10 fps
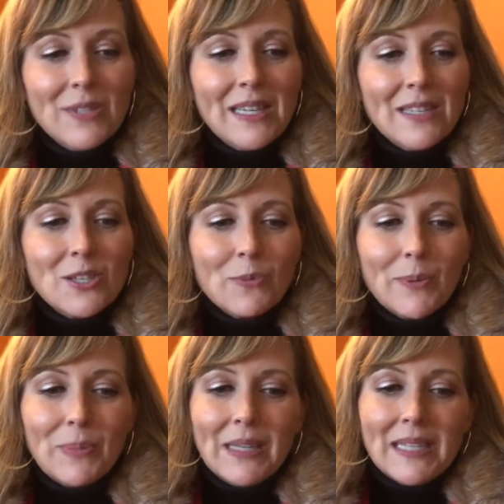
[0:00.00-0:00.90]
need to
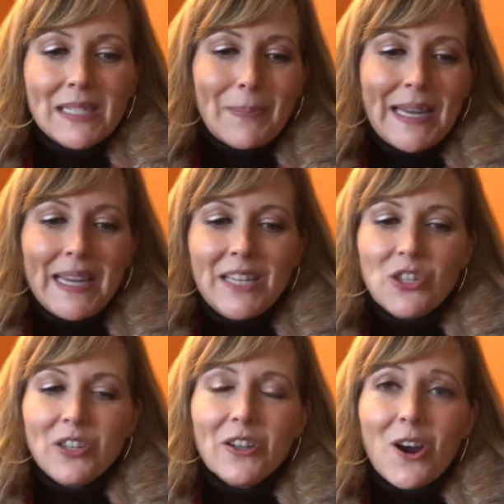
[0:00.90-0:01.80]
replace my
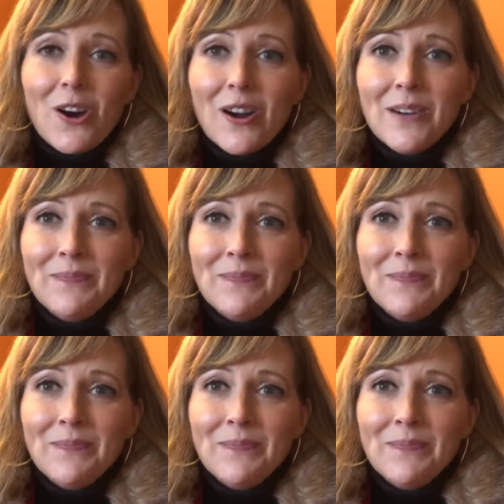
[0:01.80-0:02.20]
aging car.